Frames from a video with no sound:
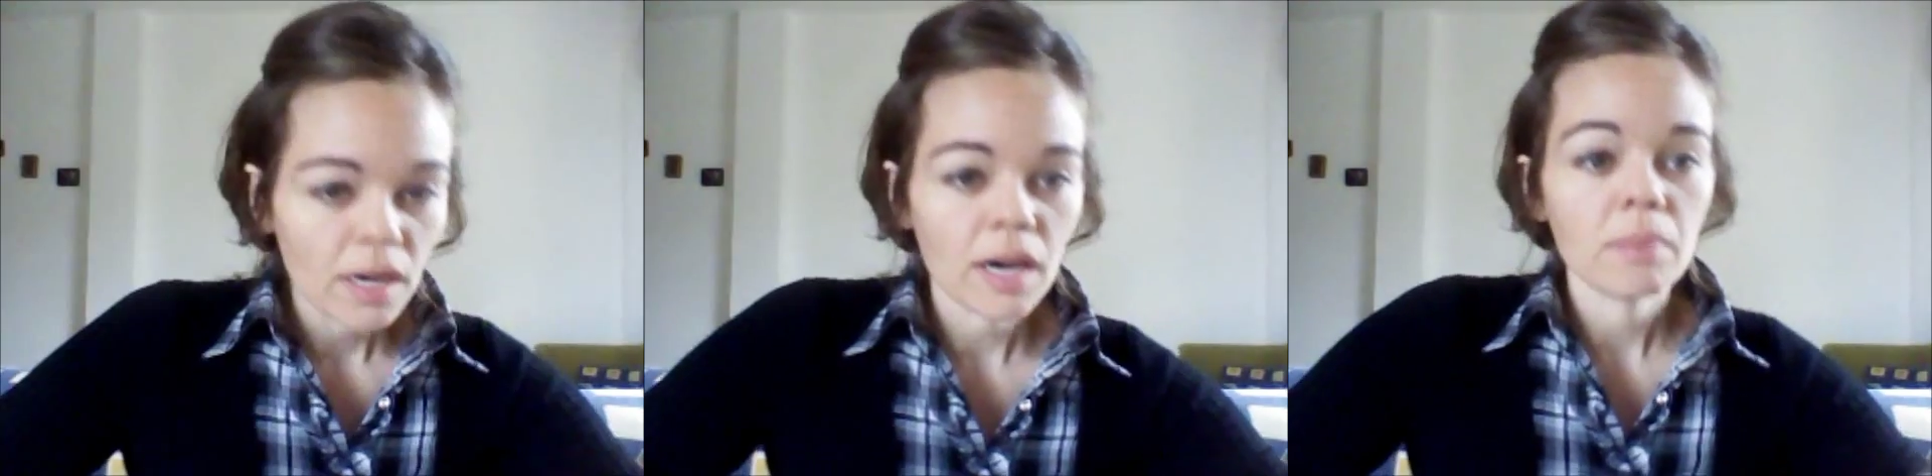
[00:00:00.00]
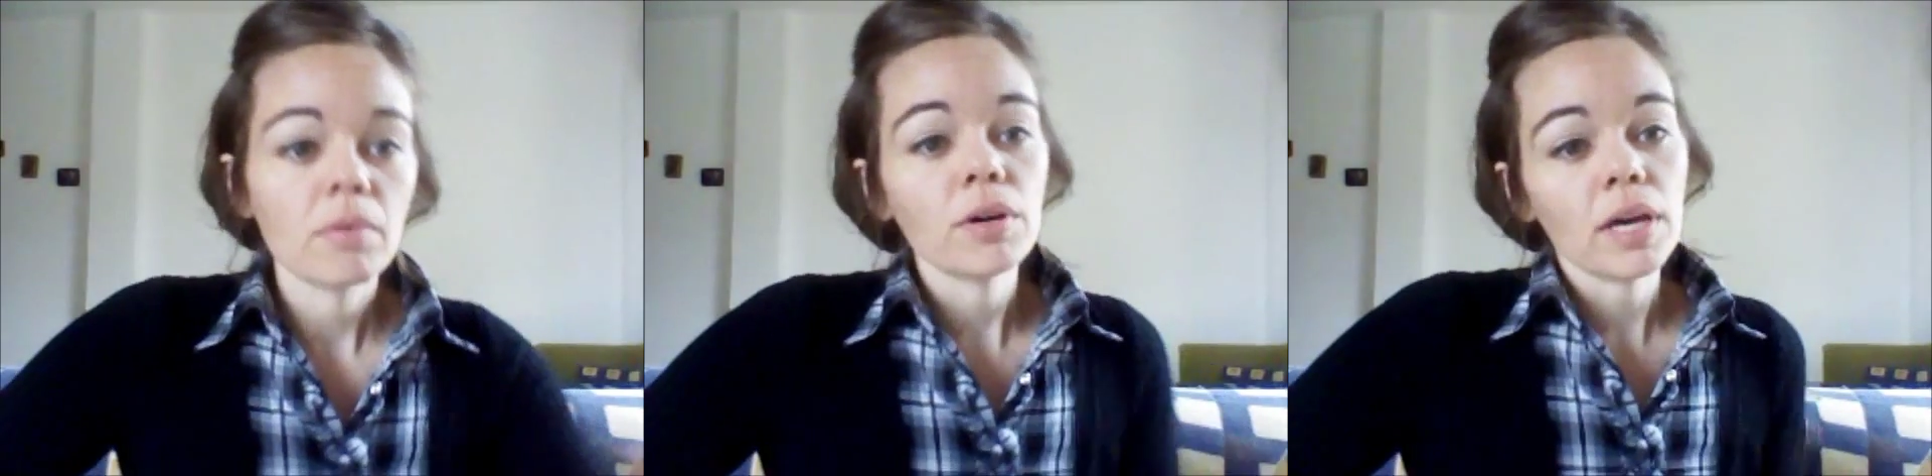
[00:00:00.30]

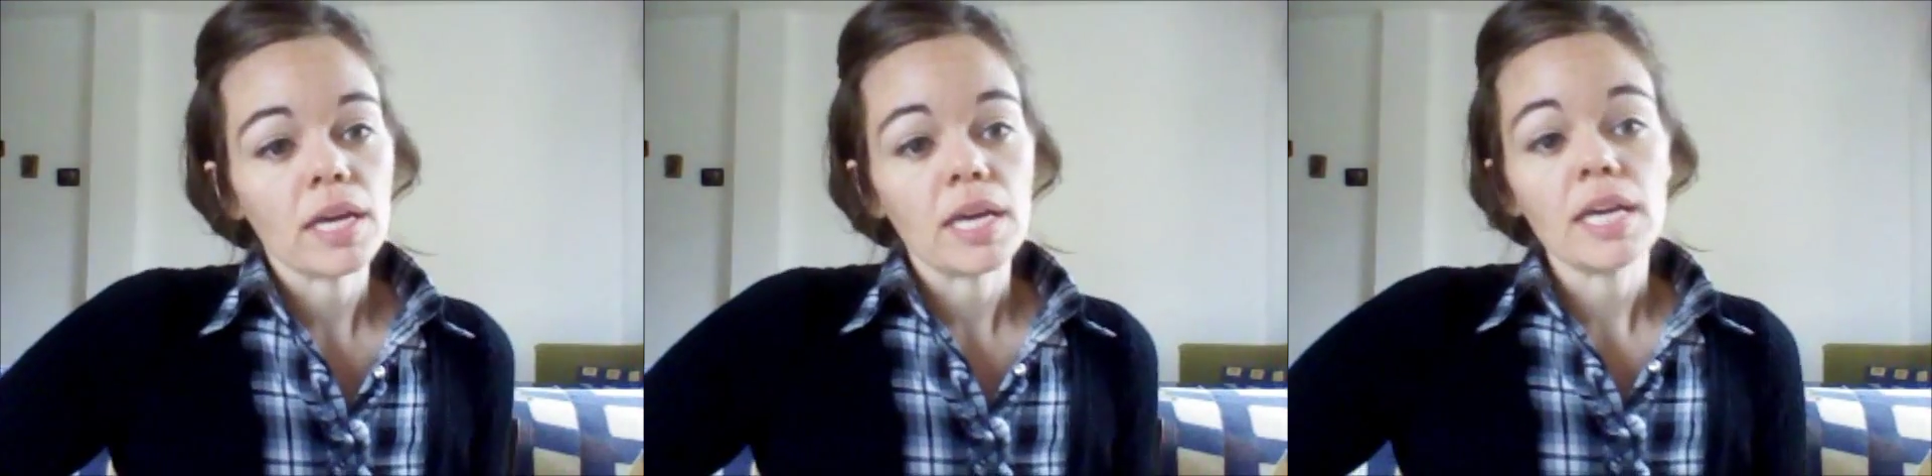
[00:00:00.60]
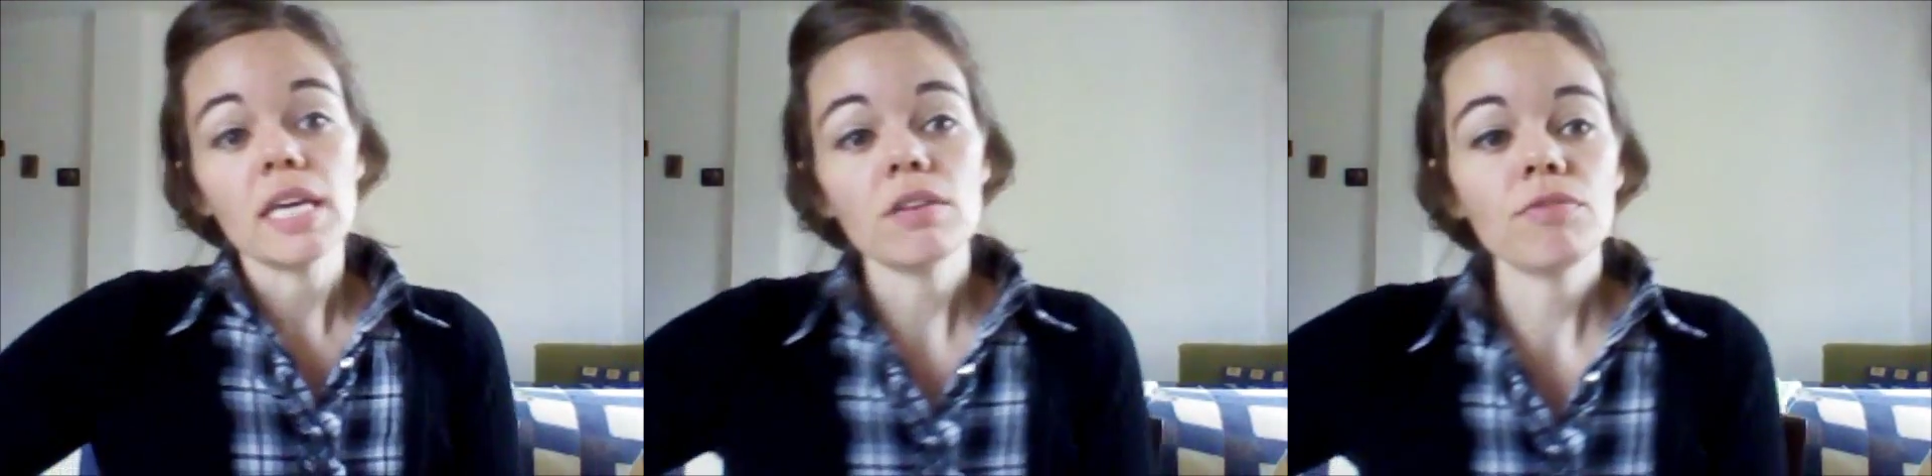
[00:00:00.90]
Okay,
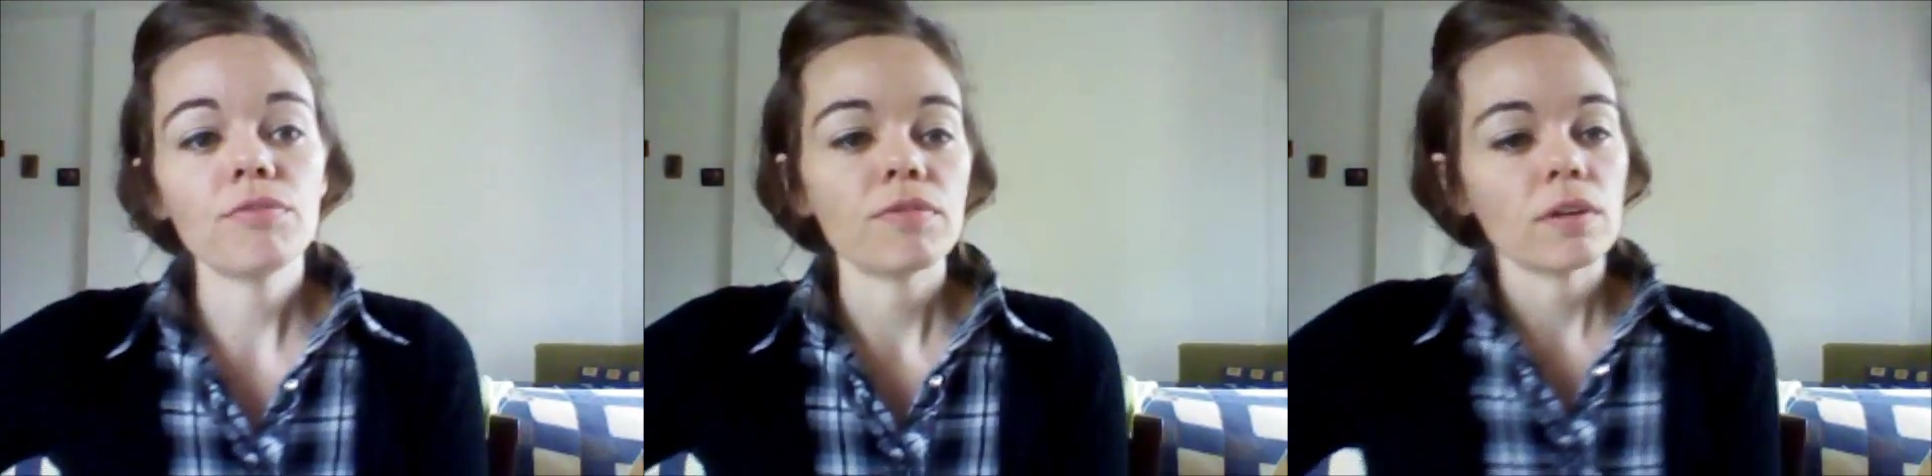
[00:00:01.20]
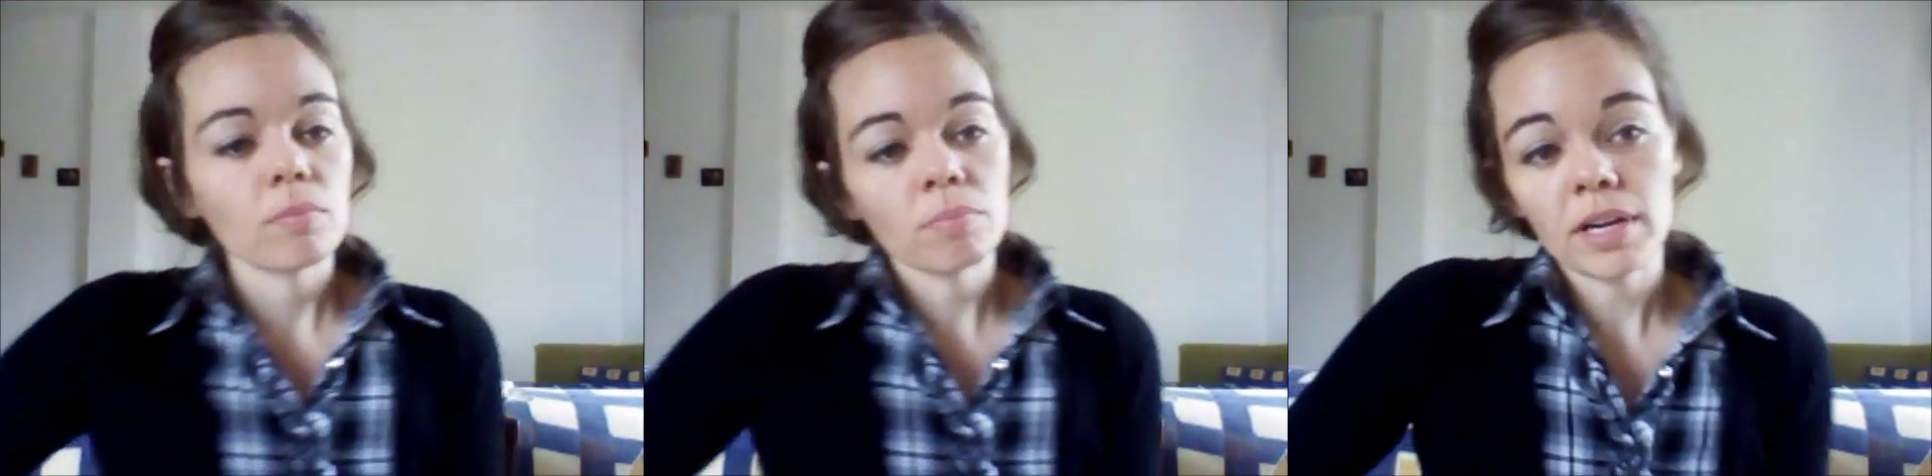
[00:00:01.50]
if
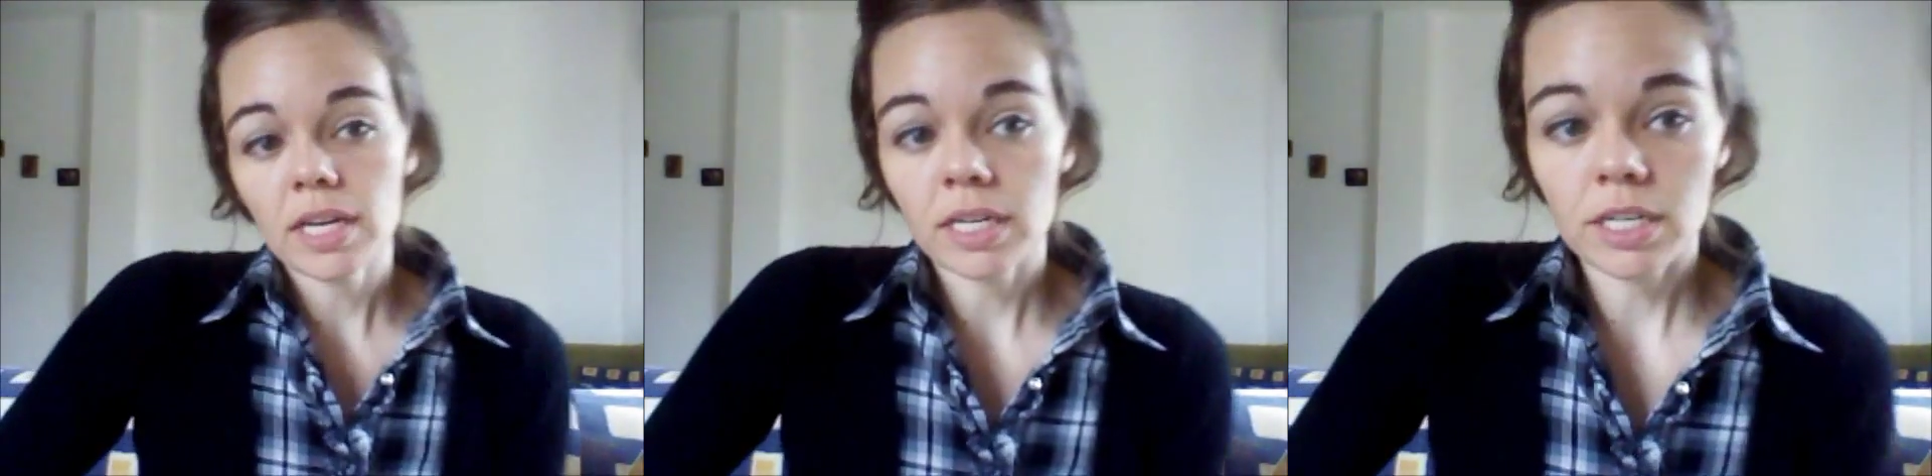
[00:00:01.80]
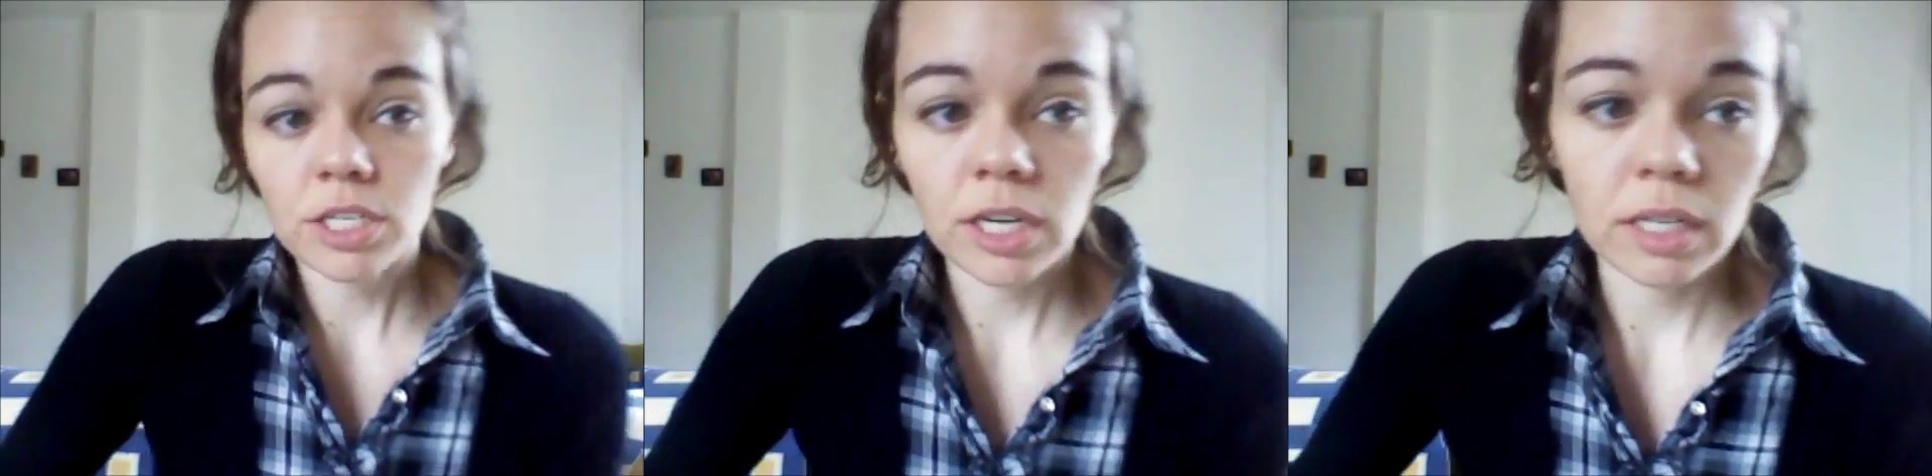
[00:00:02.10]
by any
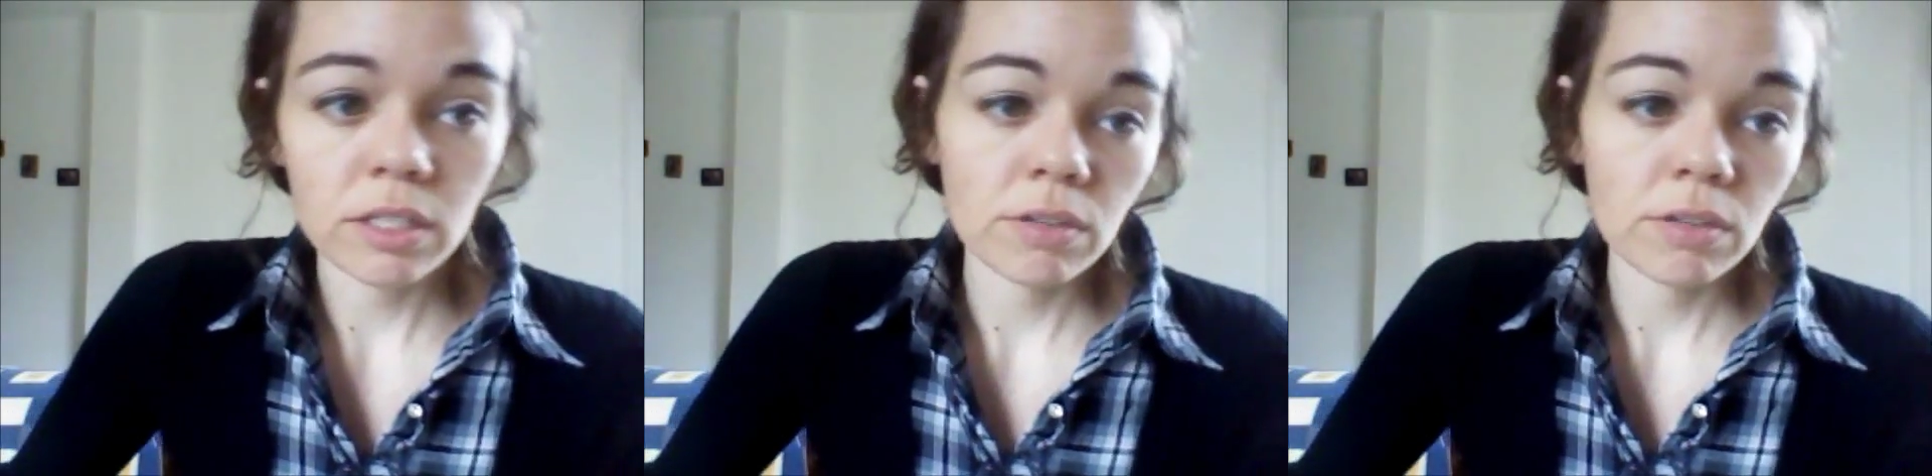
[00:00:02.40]
chance